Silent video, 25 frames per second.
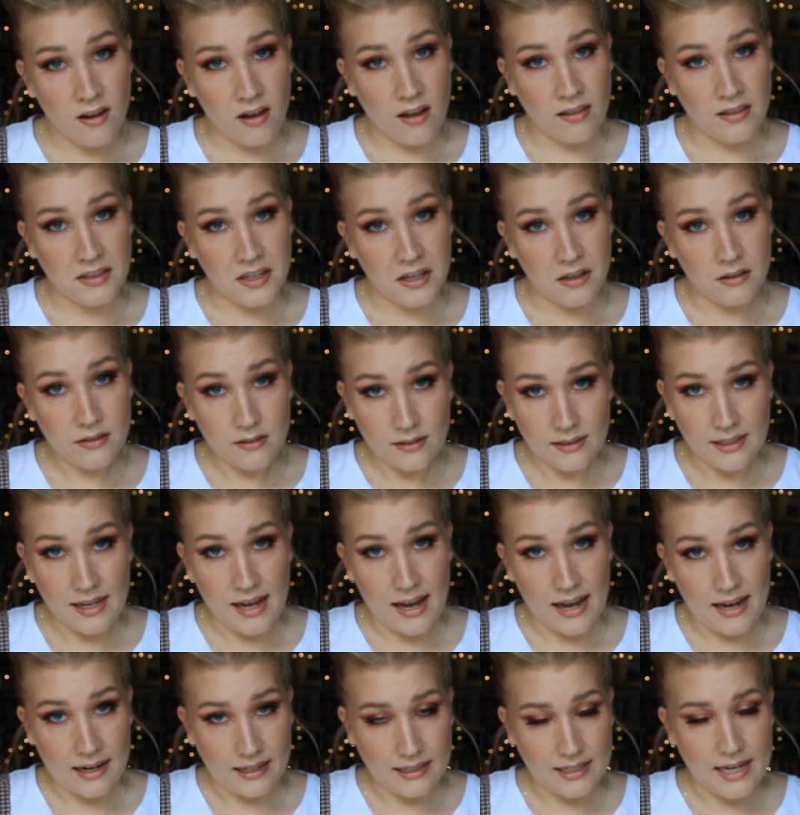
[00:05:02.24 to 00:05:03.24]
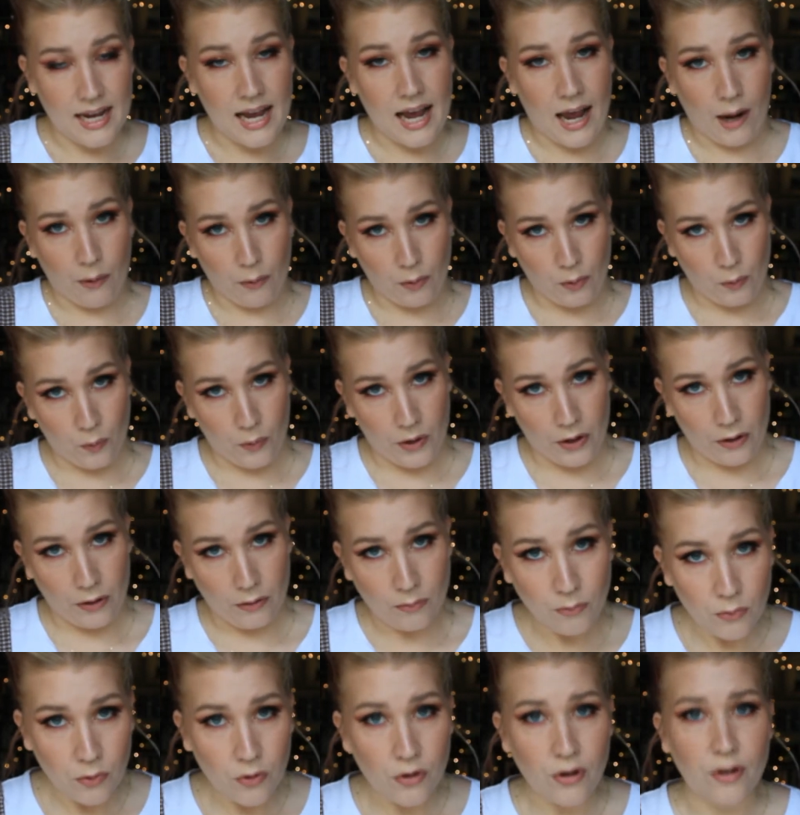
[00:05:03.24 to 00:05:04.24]
on the other side, I would
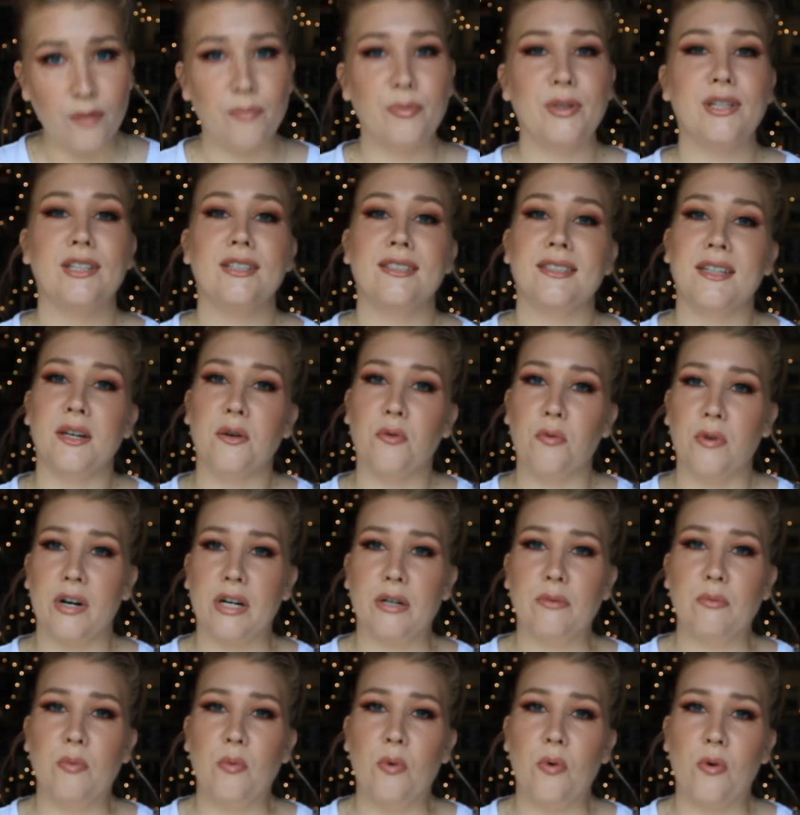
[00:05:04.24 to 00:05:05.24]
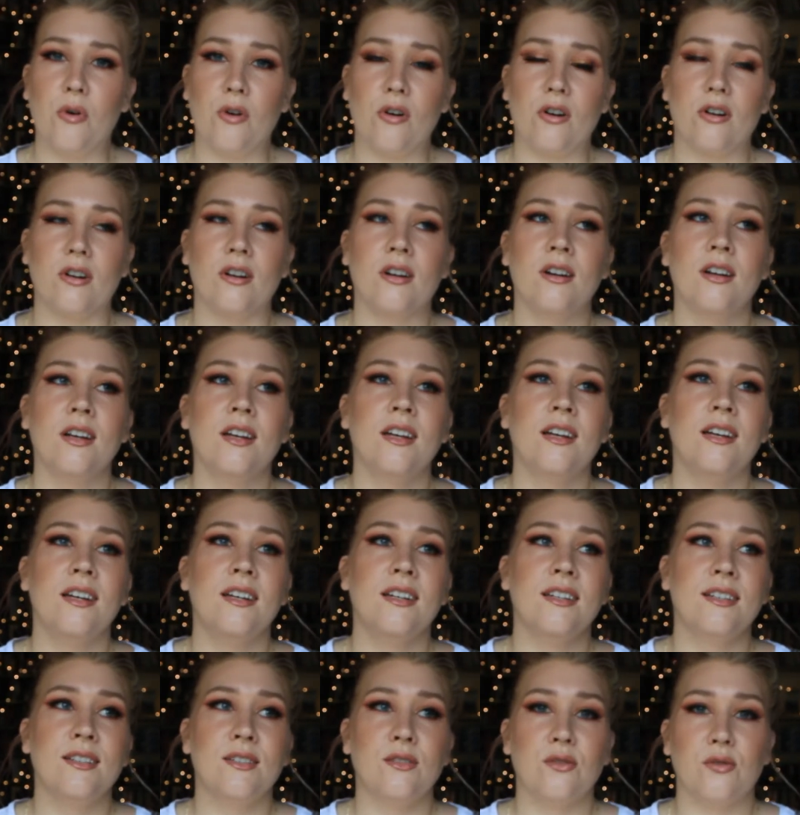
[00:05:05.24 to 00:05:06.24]
wear more because I wear more
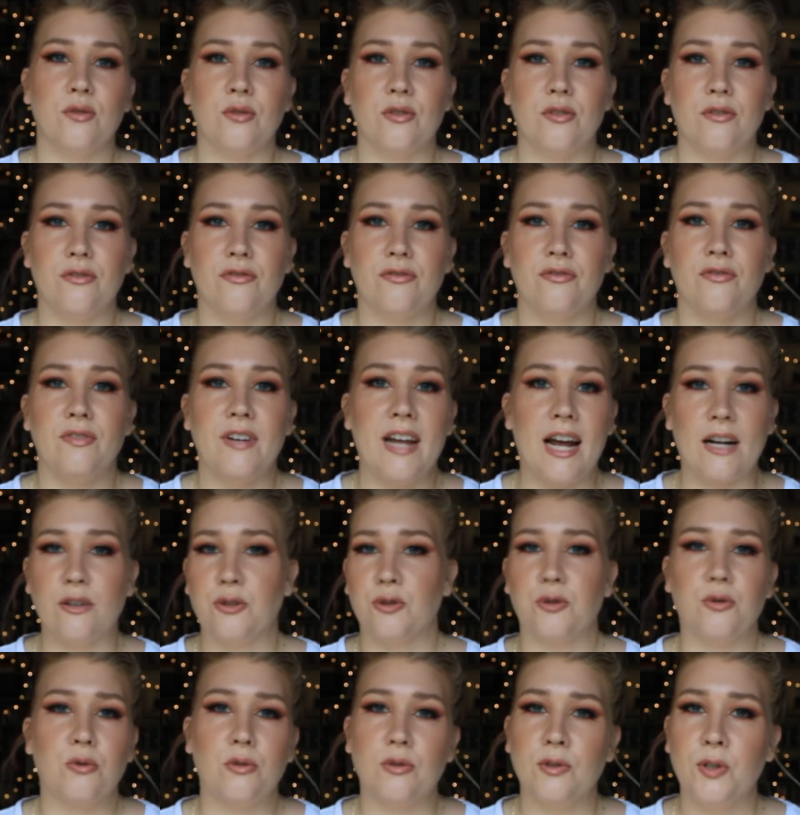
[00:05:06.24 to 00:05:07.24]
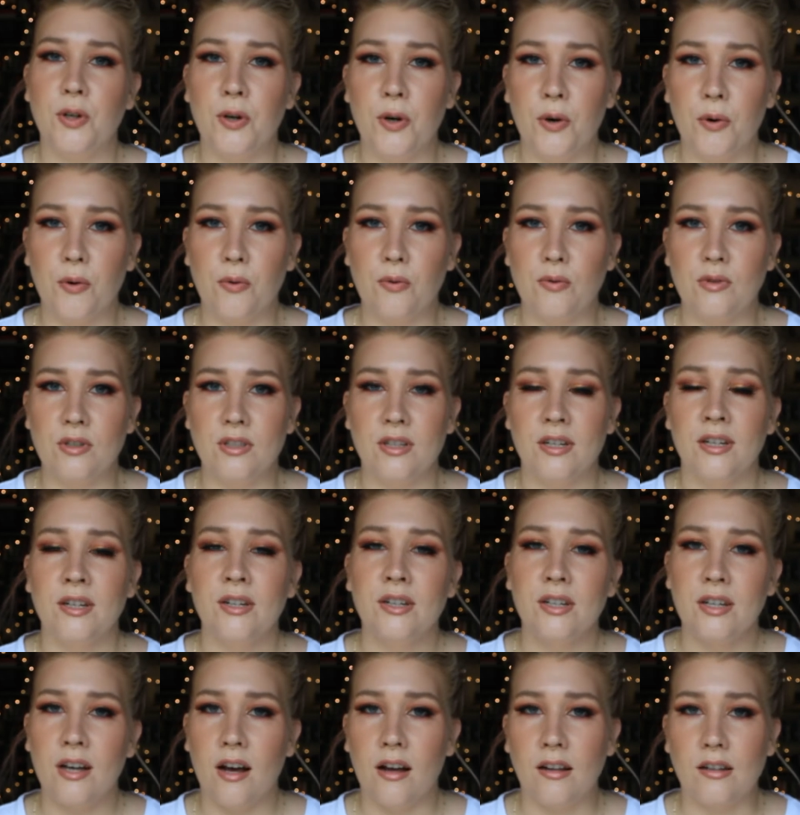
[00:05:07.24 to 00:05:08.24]
sort of natural toned
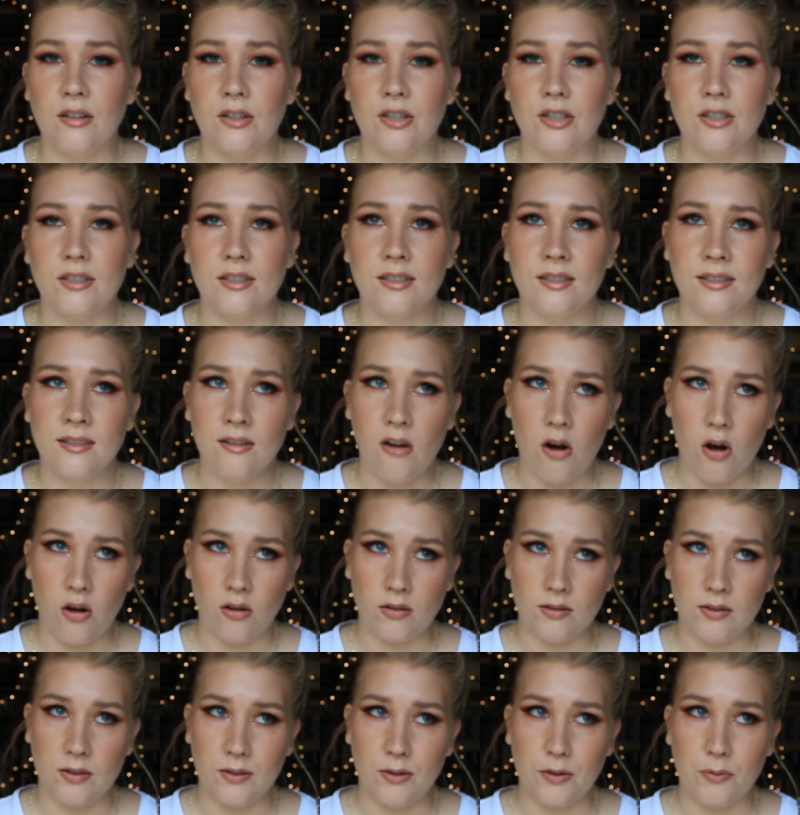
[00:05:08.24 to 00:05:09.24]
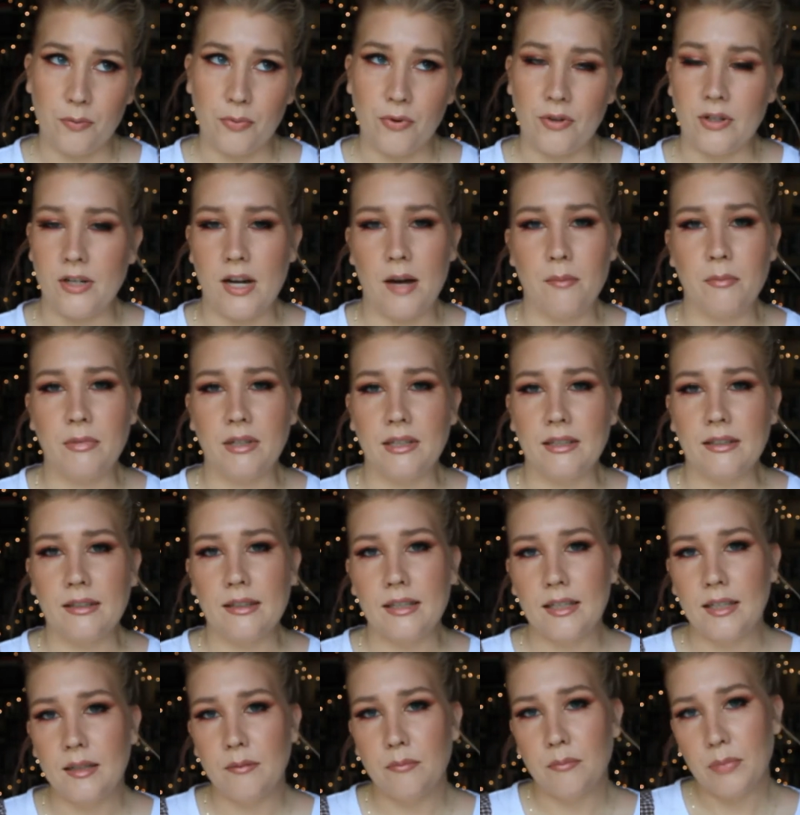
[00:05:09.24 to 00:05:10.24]
colors, also
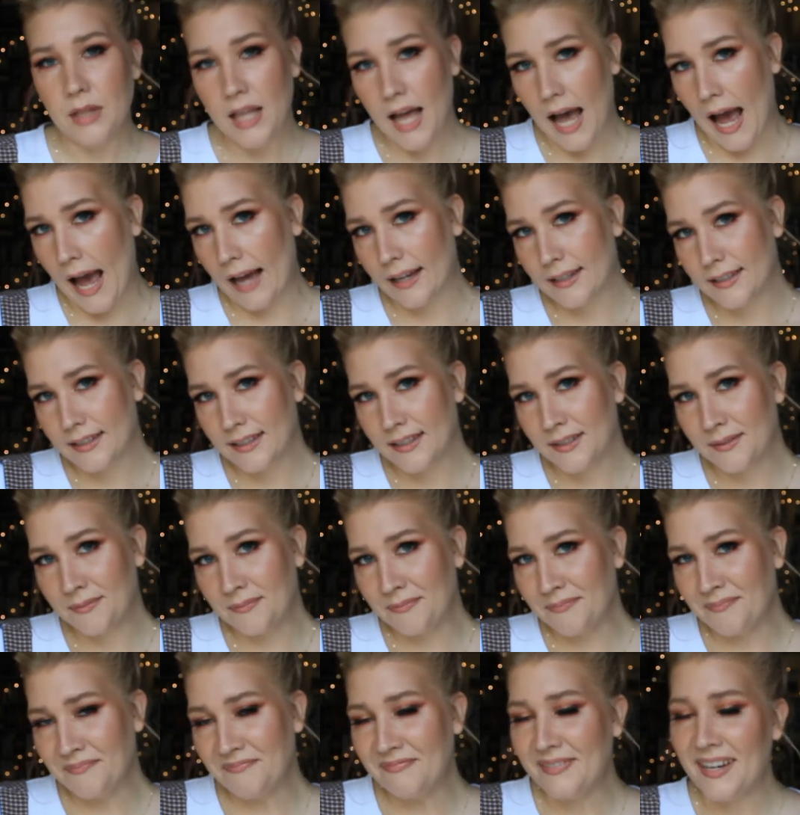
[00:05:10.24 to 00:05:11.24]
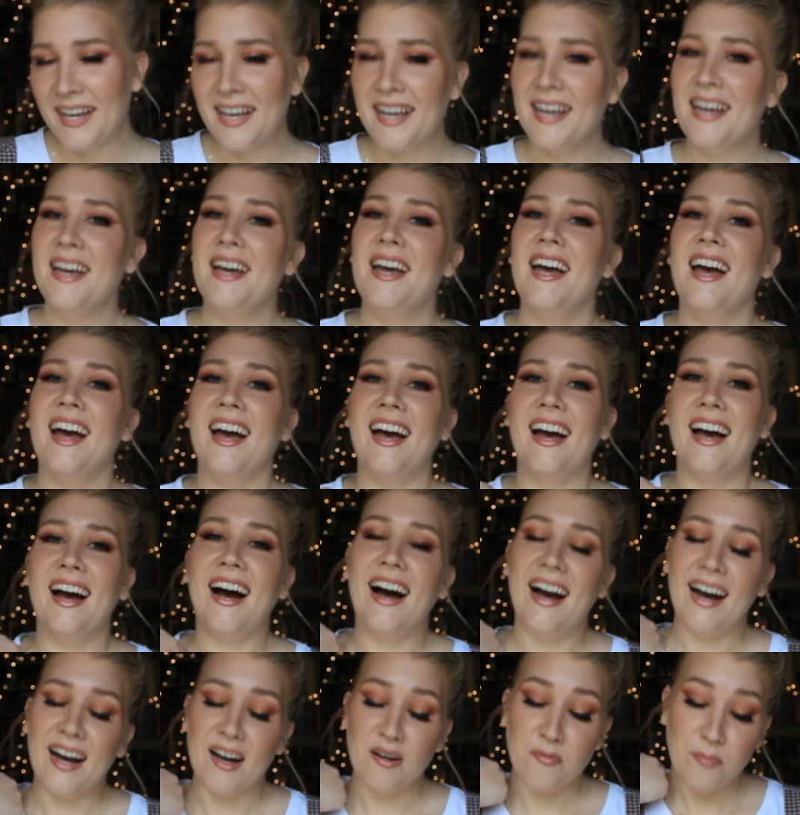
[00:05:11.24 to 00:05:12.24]
predominantly black.
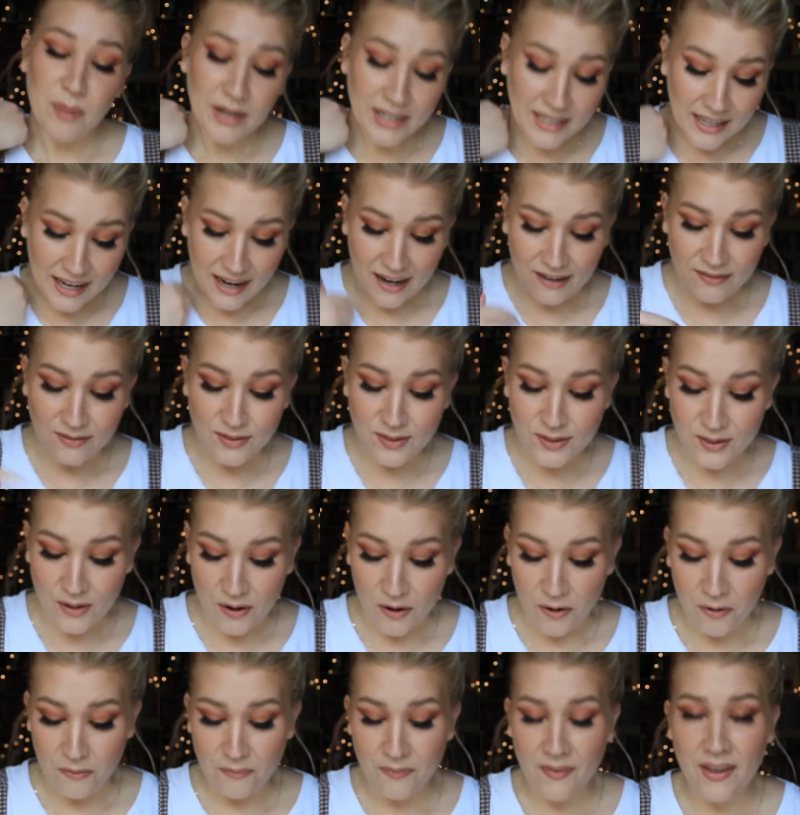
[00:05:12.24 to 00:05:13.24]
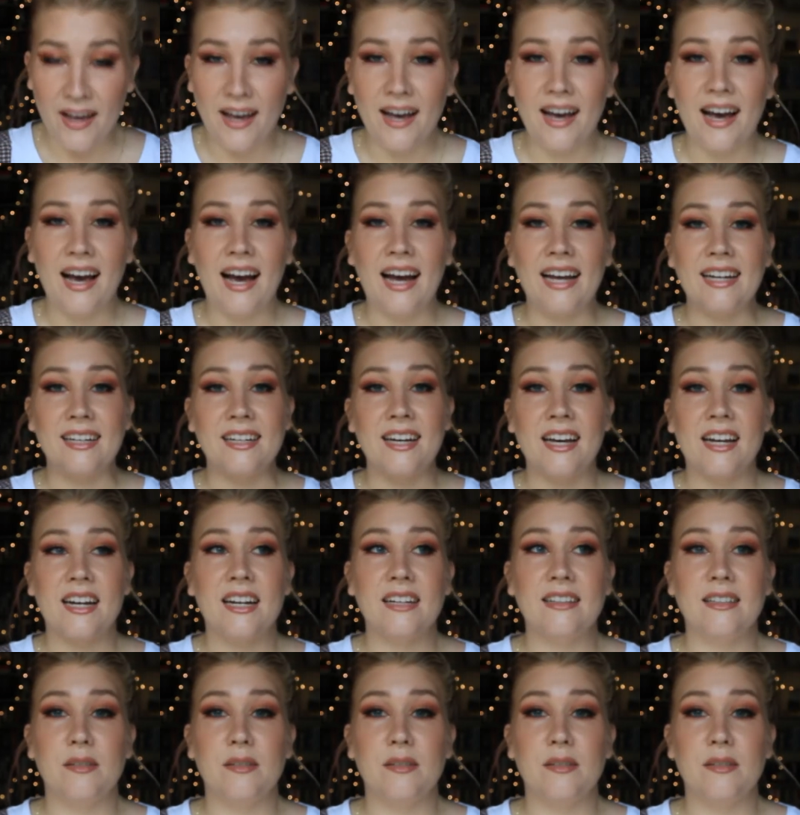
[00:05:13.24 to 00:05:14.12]
But yeah, so I cut out